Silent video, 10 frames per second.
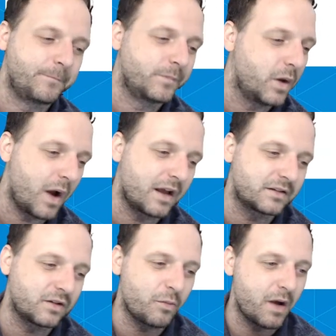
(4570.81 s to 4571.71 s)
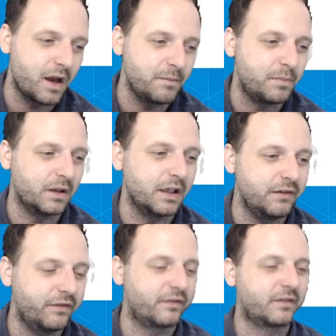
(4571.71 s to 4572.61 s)
who has all my
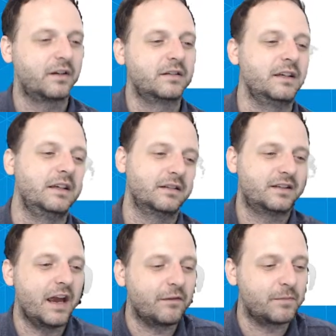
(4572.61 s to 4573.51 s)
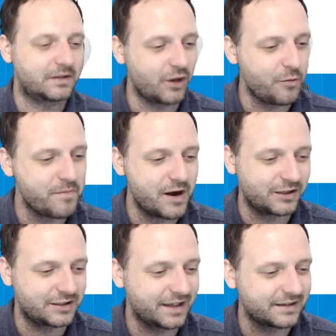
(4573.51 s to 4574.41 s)
belief because he saved me so
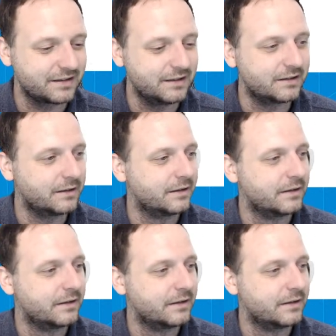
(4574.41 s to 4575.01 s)
much last season.